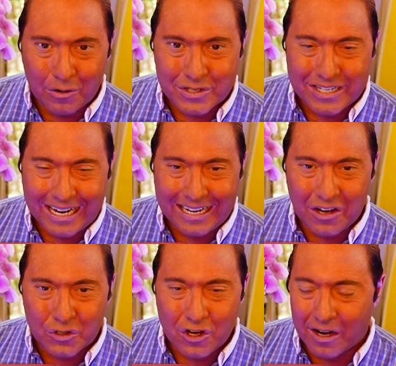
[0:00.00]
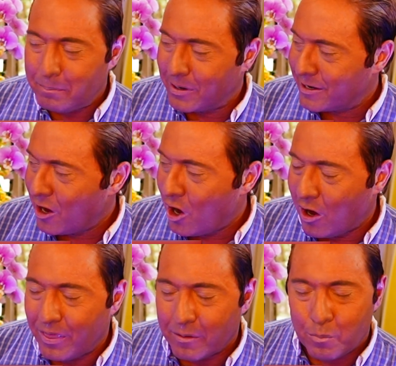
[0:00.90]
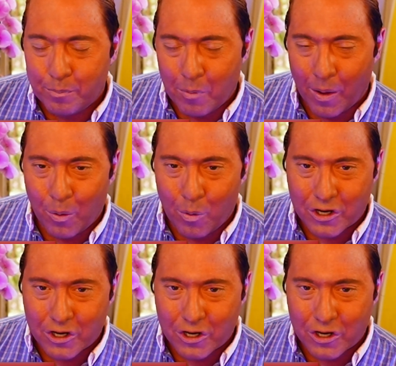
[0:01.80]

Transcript: One viewer was taking notes on it, put it all on the,